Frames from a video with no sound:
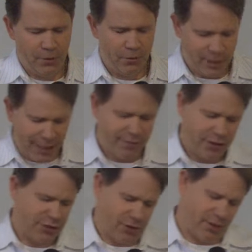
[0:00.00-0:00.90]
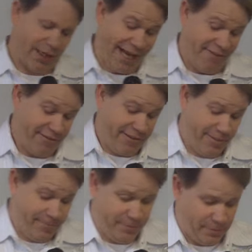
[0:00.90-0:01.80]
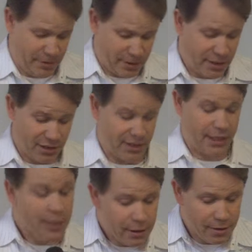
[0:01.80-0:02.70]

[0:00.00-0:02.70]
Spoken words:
You gave us your life, literally.